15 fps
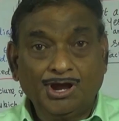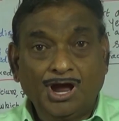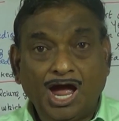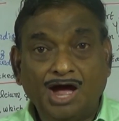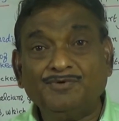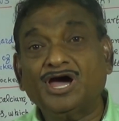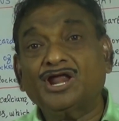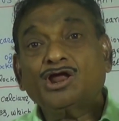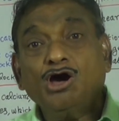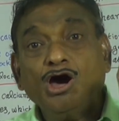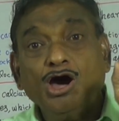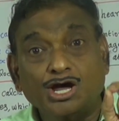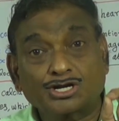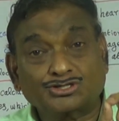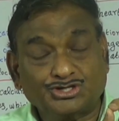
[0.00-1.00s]
Our
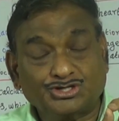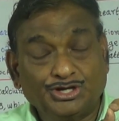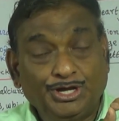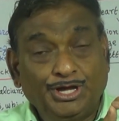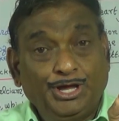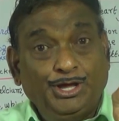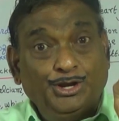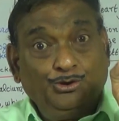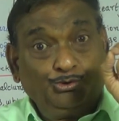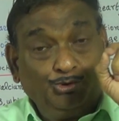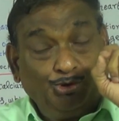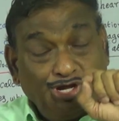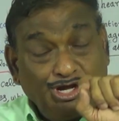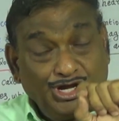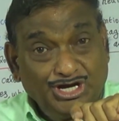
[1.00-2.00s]
heart
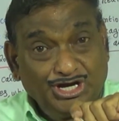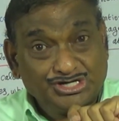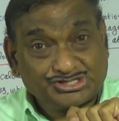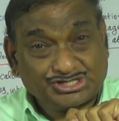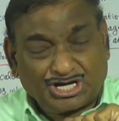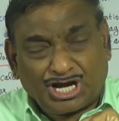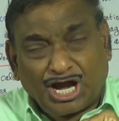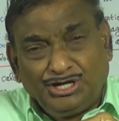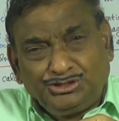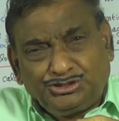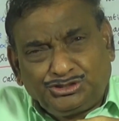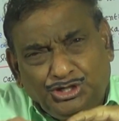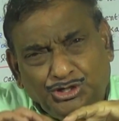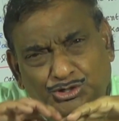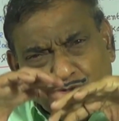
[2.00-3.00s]
requires
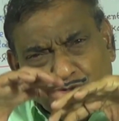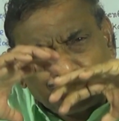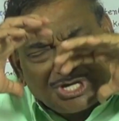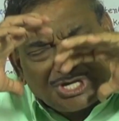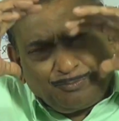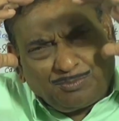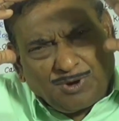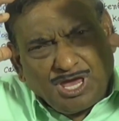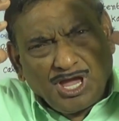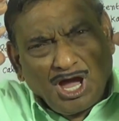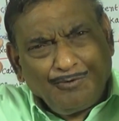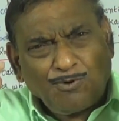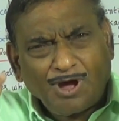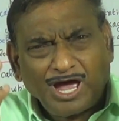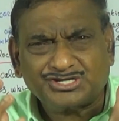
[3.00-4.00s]
continuous supply
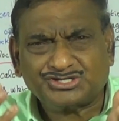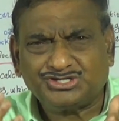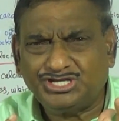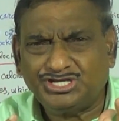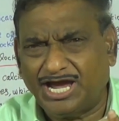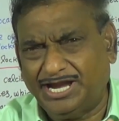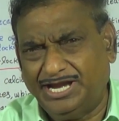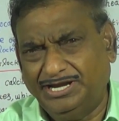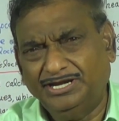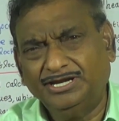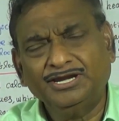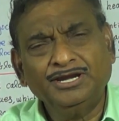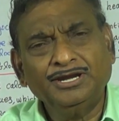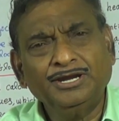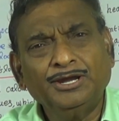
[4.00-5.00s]
of
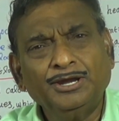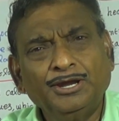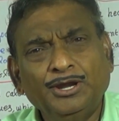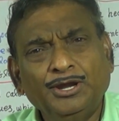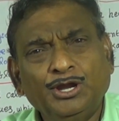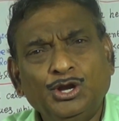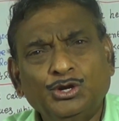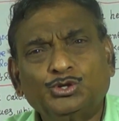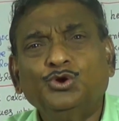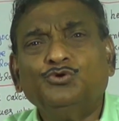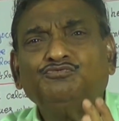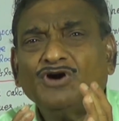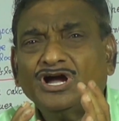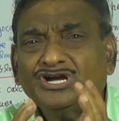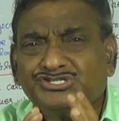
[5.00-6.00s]
oxygen to
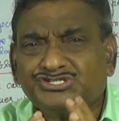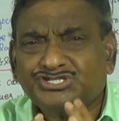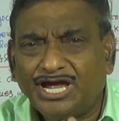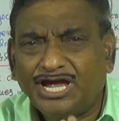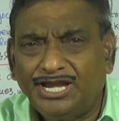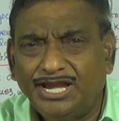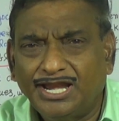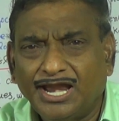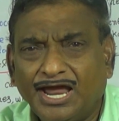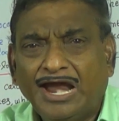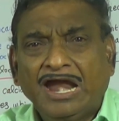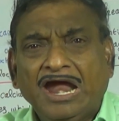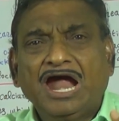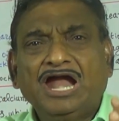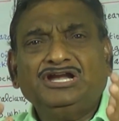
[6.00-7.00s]
function
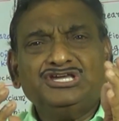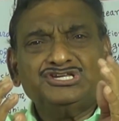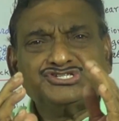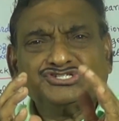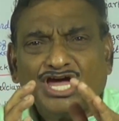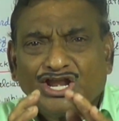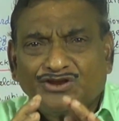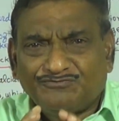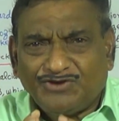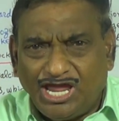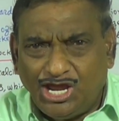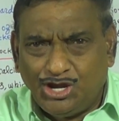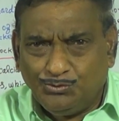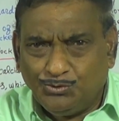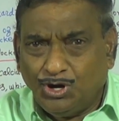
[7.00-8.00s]
and
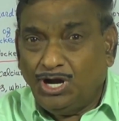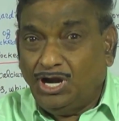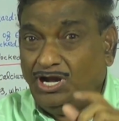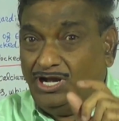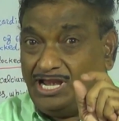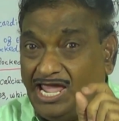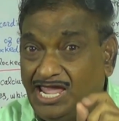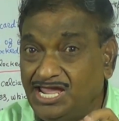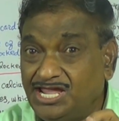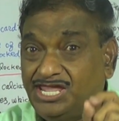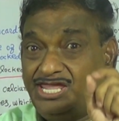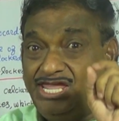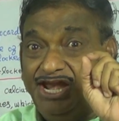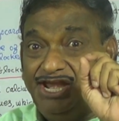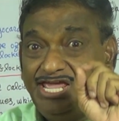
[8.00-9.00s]
survive like
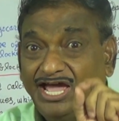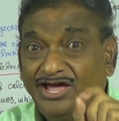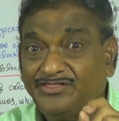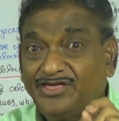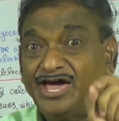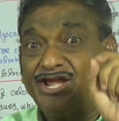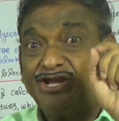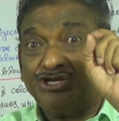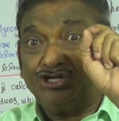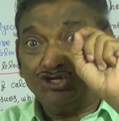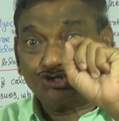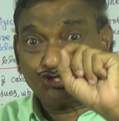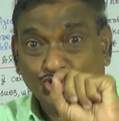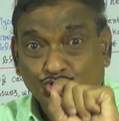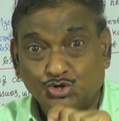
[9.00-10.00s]
any other
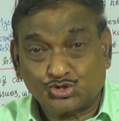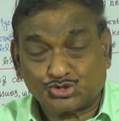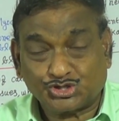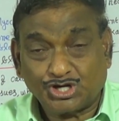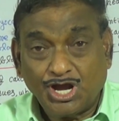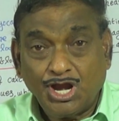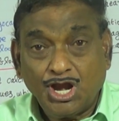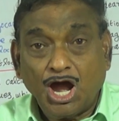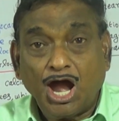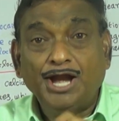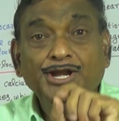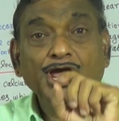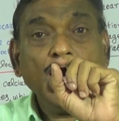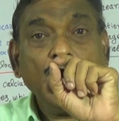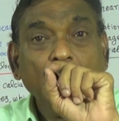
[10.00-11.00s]
tissues
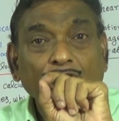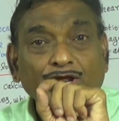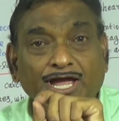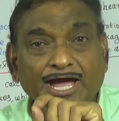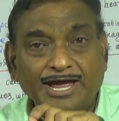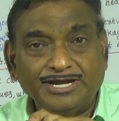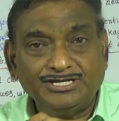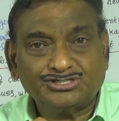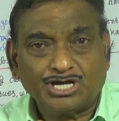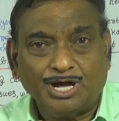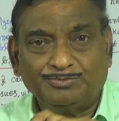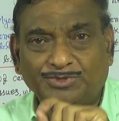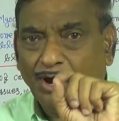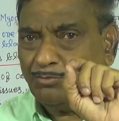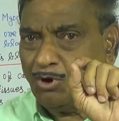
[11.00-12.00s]
and organs
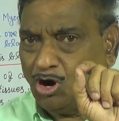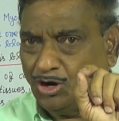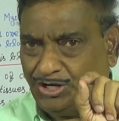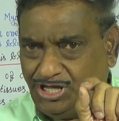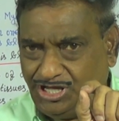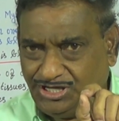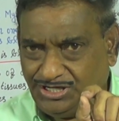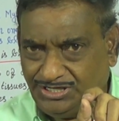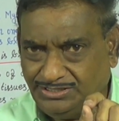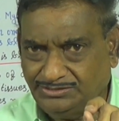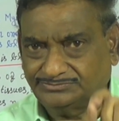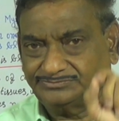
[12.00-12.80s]
of the body.